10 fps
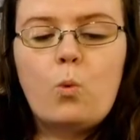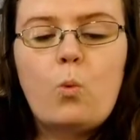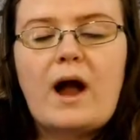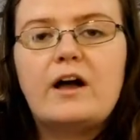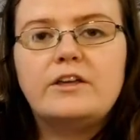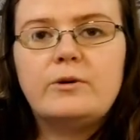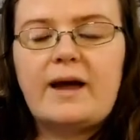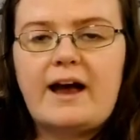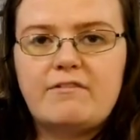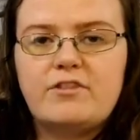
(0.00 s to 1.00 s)
while you
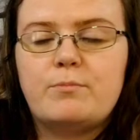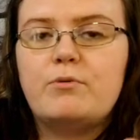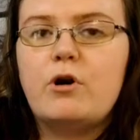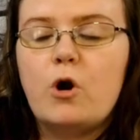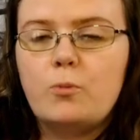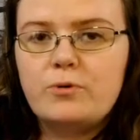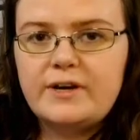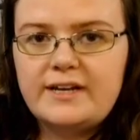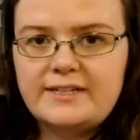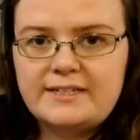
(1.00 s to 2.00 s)
have the
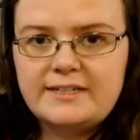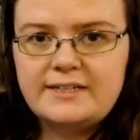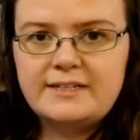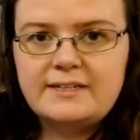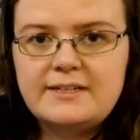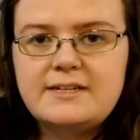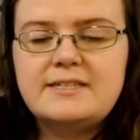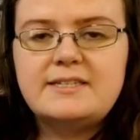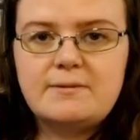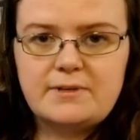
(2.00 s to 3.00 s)
appropriate
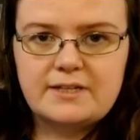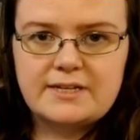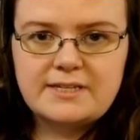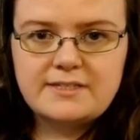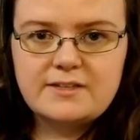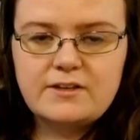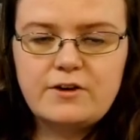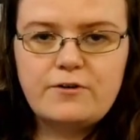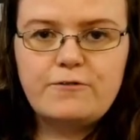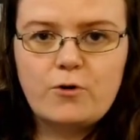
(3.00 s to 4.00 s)
stimulus
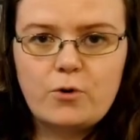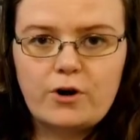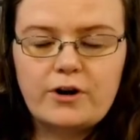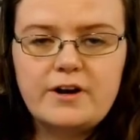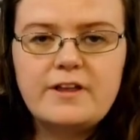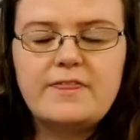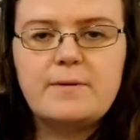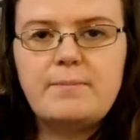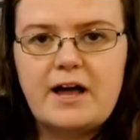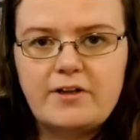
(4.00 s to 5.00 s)
for
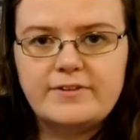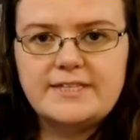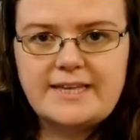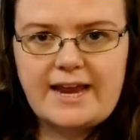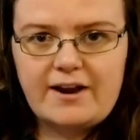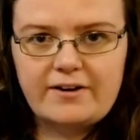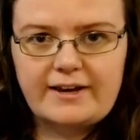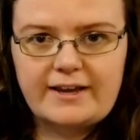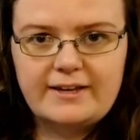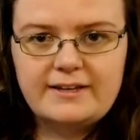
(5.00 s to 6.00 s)
the pelvis
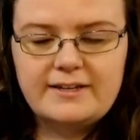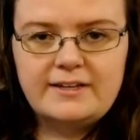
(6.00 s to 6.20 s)
area.